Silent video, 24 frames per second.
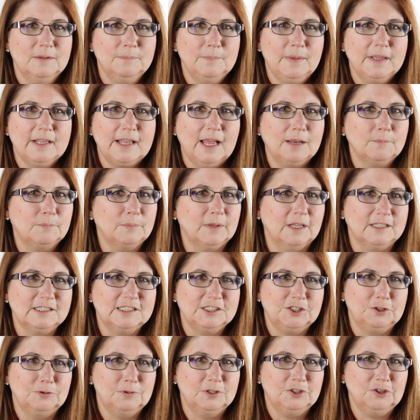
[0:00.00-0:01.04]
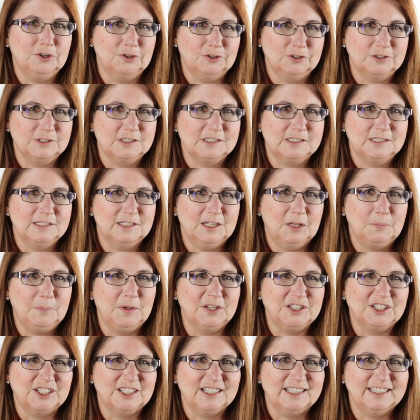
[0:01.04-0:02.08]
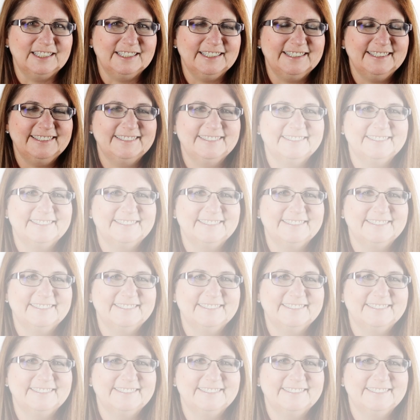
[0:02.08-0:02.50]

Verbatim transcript: May God bless you and yours abundantly.